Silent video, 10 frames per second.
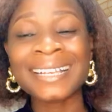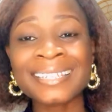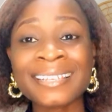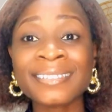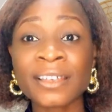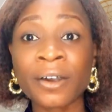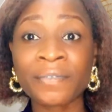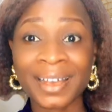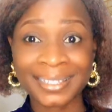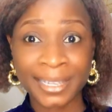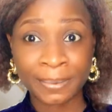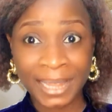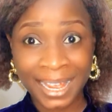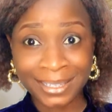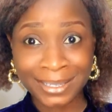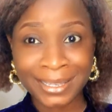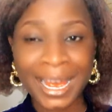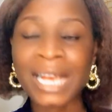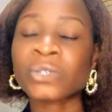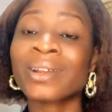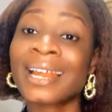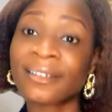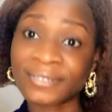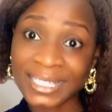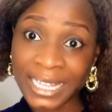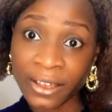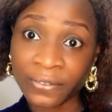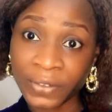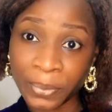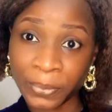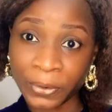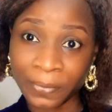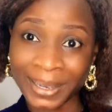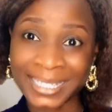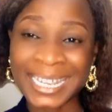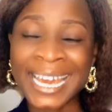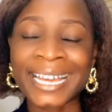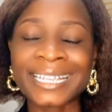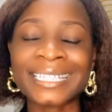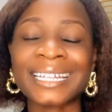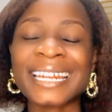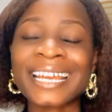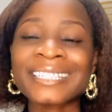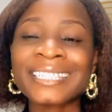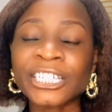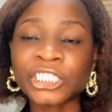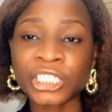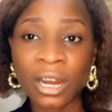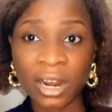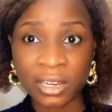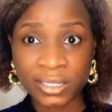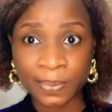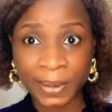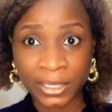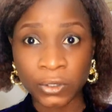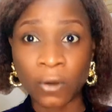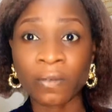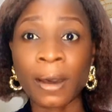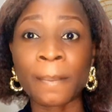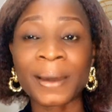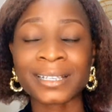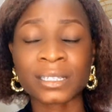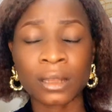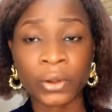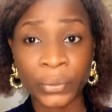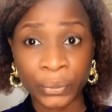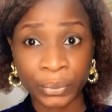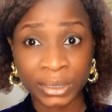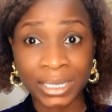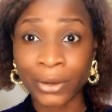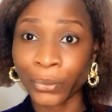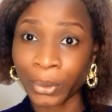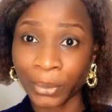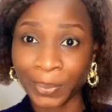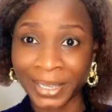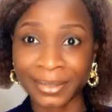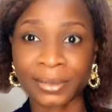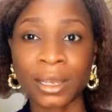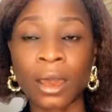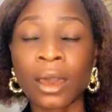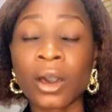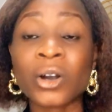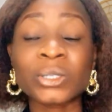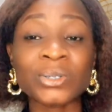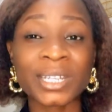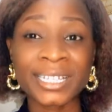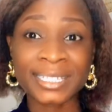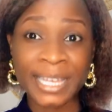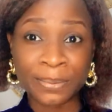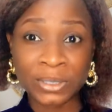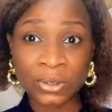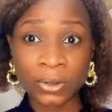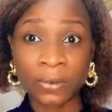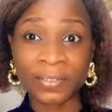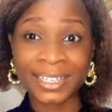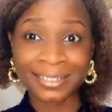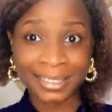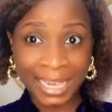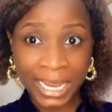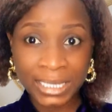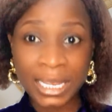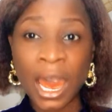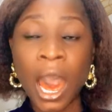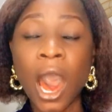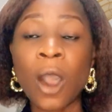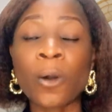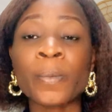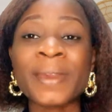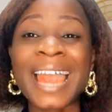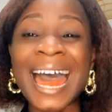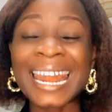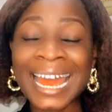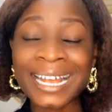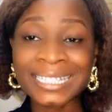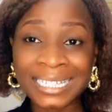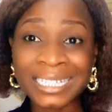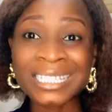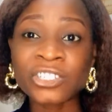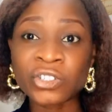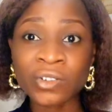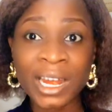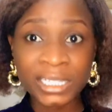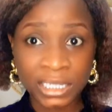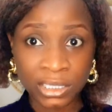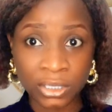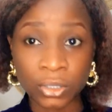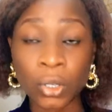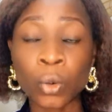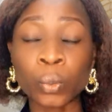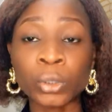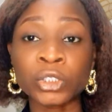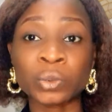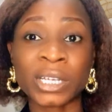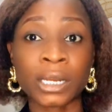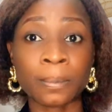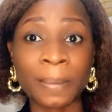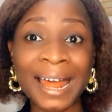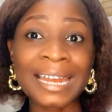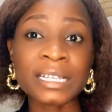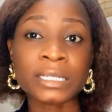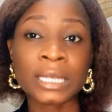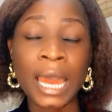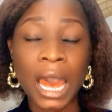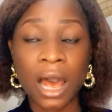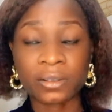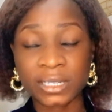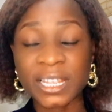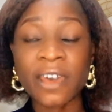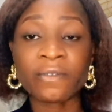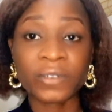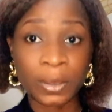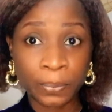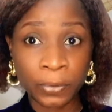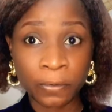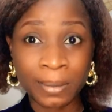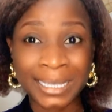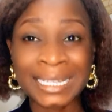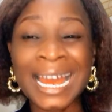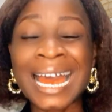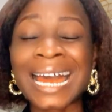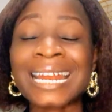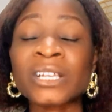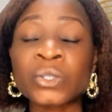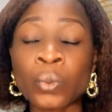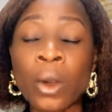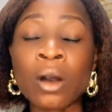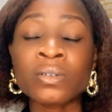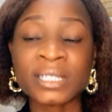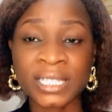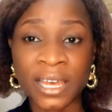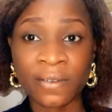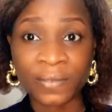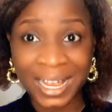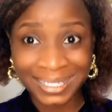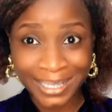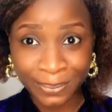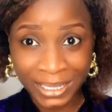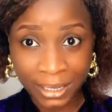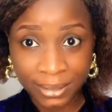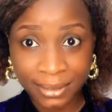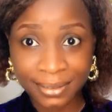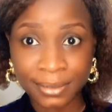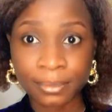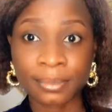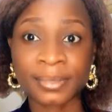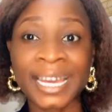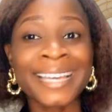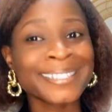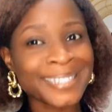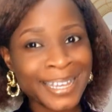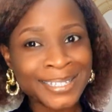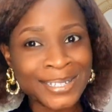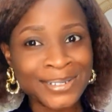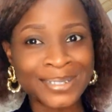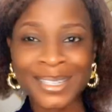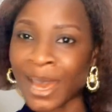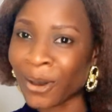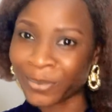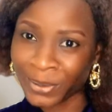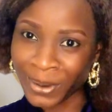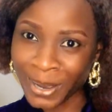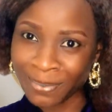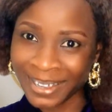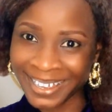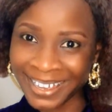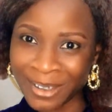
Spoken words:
Practicing self-acceptance as well as self-improvement is an essential aspect of our personal growth and well-being. On today's episode of INSiGHT, I'll be highlighting the strategies on which we can balance our self-improvement and as well self-acceptance. Stay tuned, I'll be right back.